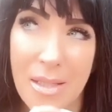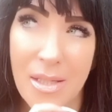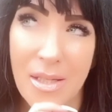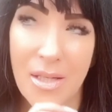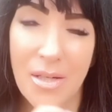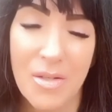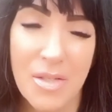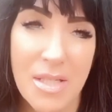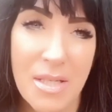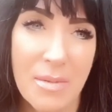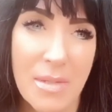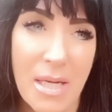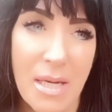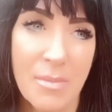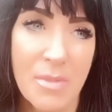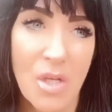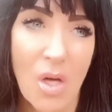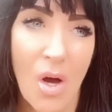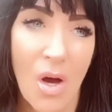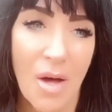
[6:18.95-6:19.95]
you know,
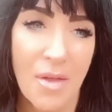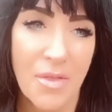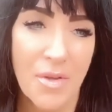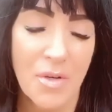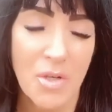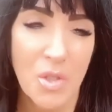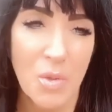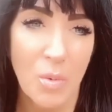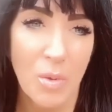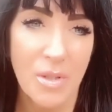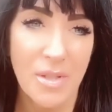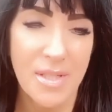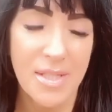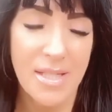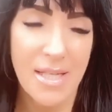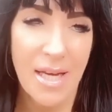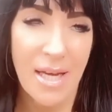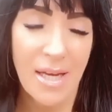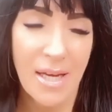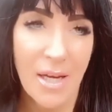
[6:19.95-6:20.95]
sometimes authors will
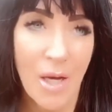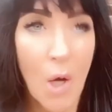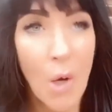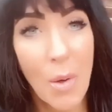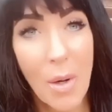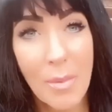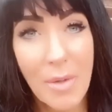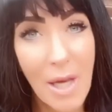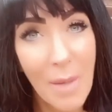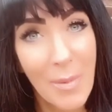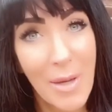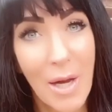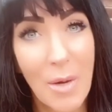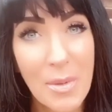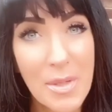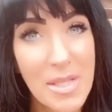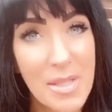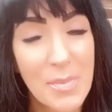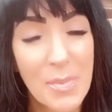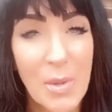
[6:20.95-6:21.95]
say, oh, I'm coming out
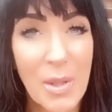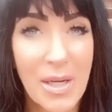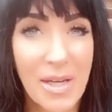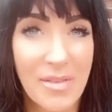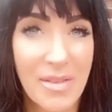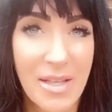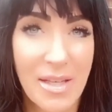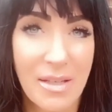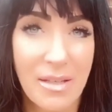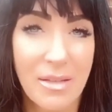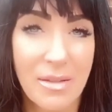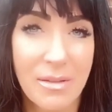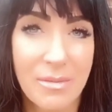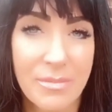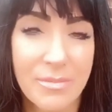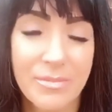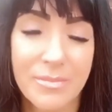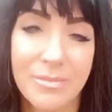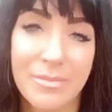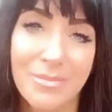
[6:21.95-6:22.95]
with this book and then
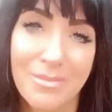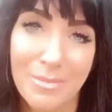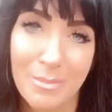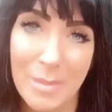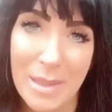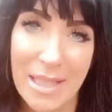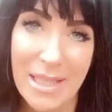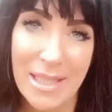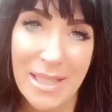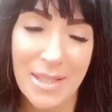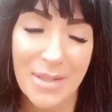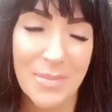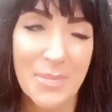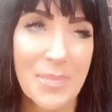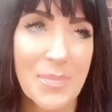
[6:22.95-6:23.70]
plain.